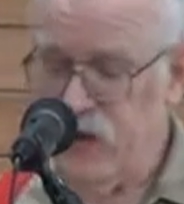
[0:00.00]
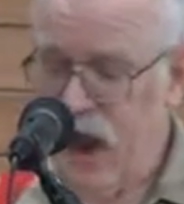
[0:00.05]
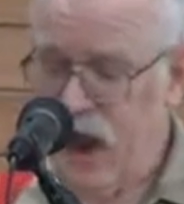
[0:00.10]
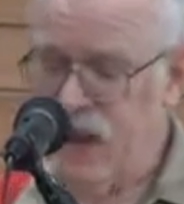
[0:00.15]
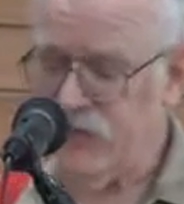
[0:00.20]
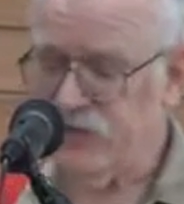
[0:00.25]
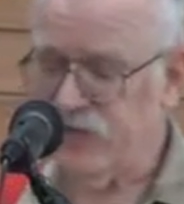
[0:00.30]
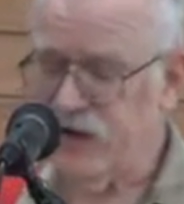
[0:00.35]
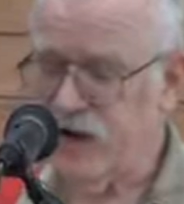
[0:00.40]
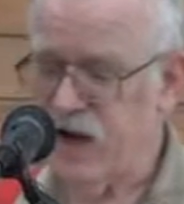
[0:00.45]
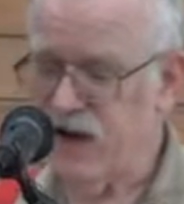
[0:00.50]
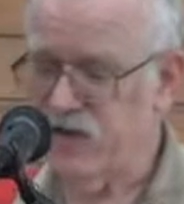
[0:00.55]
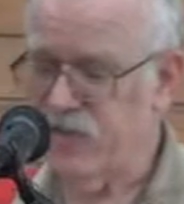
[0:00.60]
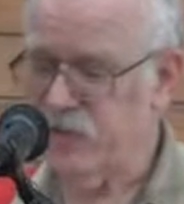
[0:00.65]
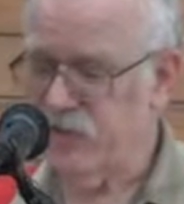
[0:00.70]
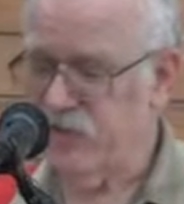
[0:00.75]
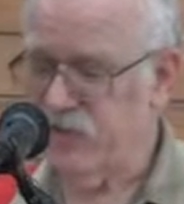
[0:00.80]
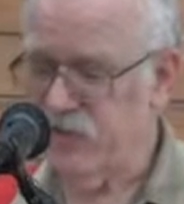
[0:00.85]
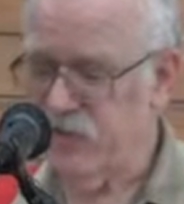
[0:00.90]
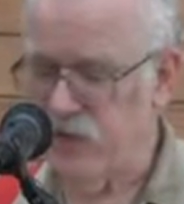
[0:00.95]

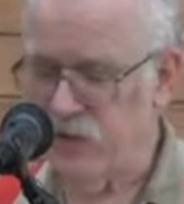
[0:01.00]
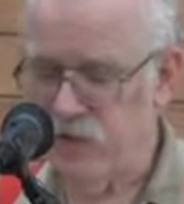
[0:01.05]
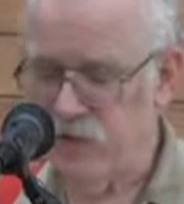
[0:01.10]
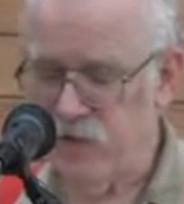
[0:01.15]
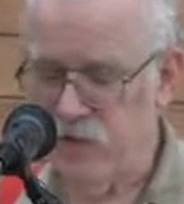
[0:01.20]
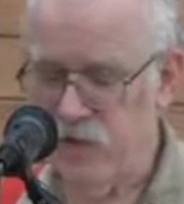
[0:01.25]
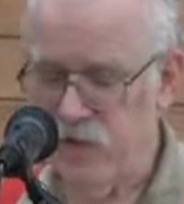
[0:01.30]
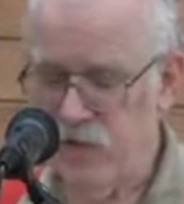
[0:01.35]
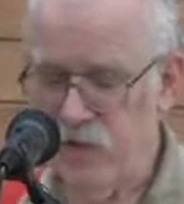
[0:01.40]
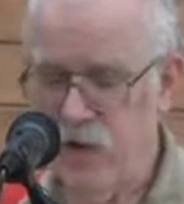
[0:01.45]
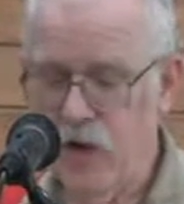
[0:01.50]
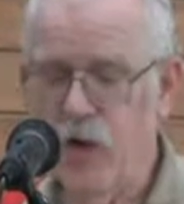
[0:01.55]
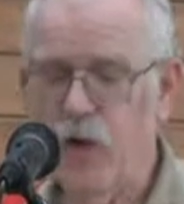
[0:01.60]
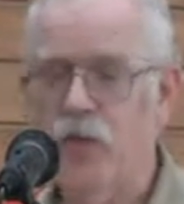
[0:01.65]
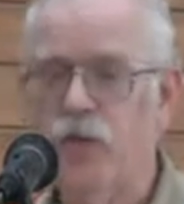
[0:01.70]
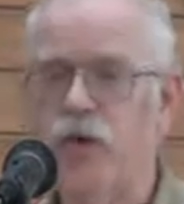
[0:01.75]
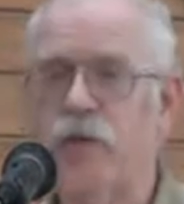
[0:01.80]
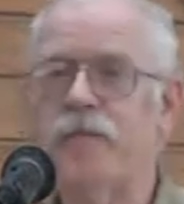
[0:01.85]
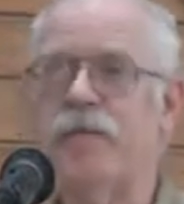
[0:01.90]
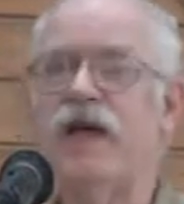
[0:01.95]
Hassanash Preserve
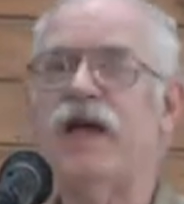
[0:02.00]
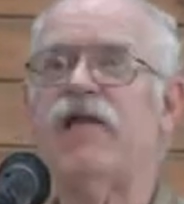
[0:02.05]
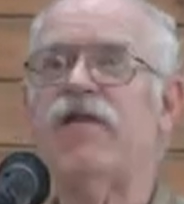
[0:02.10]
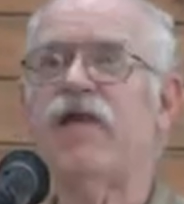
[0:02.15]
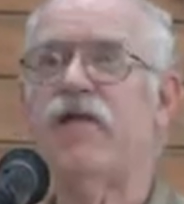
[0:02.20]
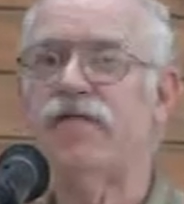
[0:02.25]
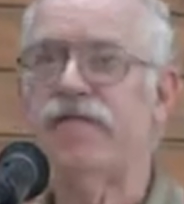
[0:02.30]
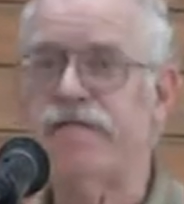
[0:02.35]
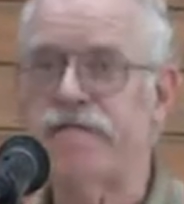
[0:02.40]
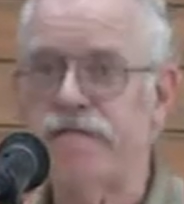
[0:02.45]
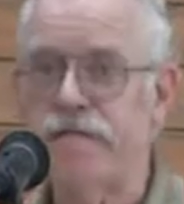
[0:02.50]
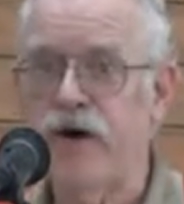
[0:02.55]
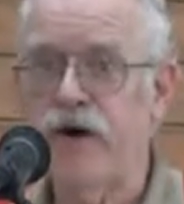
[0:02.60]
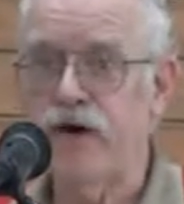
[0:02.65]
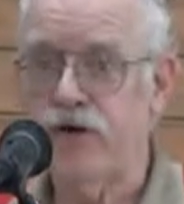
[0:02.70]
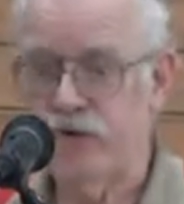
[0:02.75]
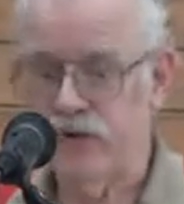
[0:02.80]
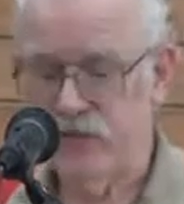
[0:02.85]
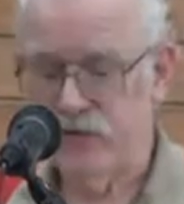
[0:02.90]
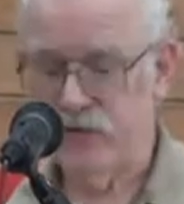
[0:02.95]
will be the
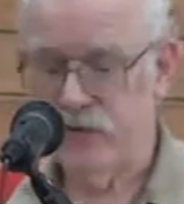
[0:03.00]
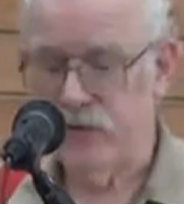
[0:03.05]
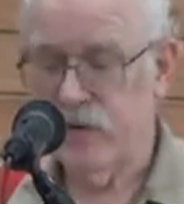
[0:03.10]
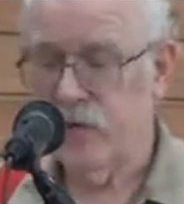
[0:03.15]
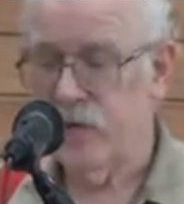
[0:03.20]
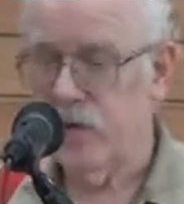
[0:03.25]
first